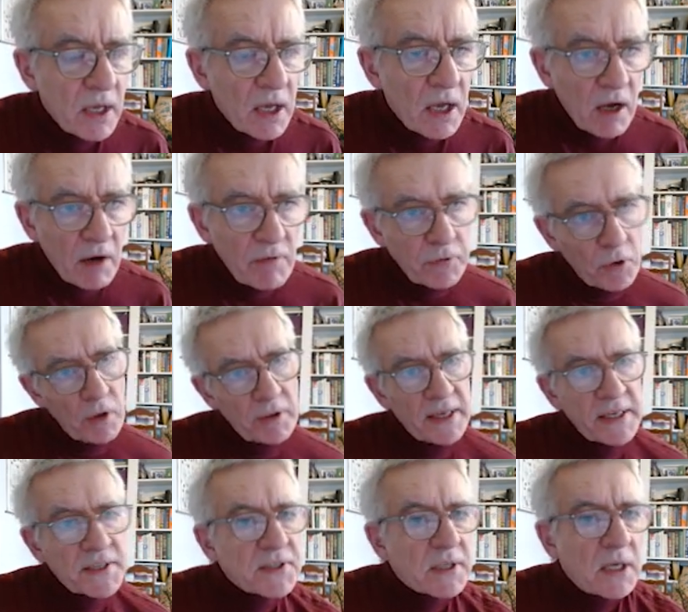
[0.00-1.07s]
And for
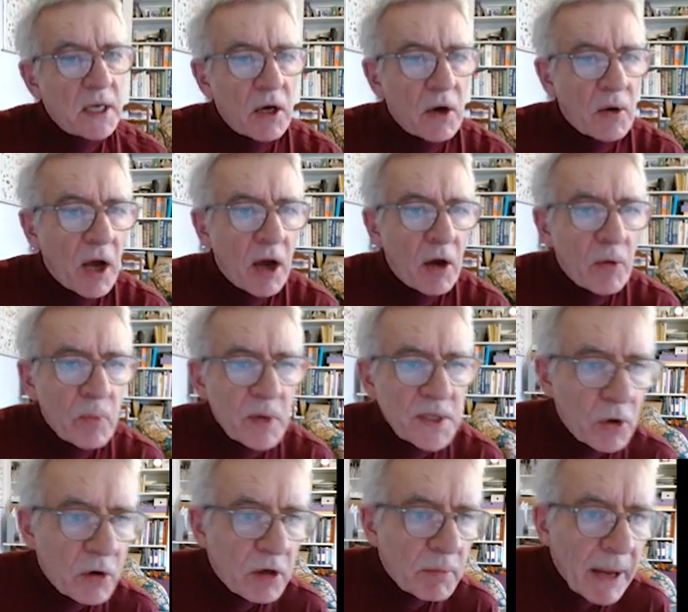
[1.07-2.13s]
this, we
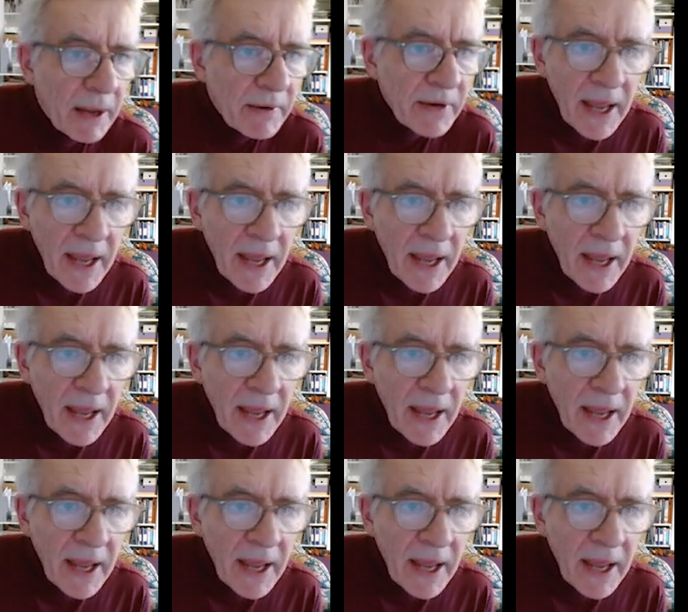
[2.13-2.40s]
talk about